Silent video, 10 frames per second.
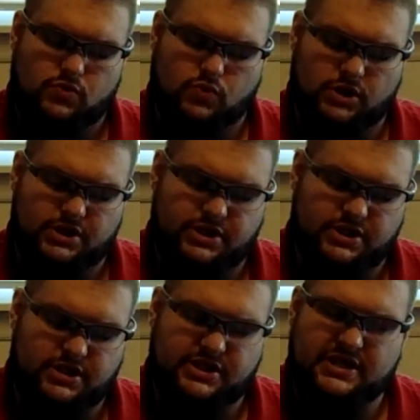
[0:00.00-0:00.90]

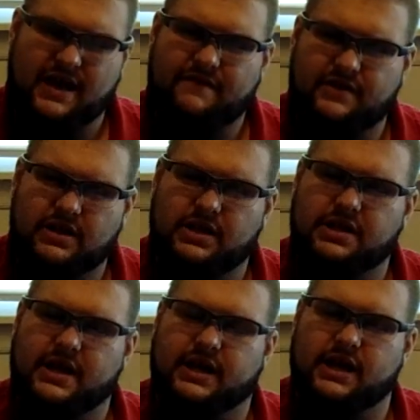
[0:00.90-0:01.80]
was definitely
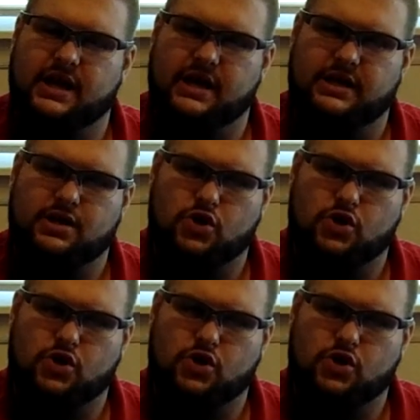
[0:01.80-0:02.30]
like a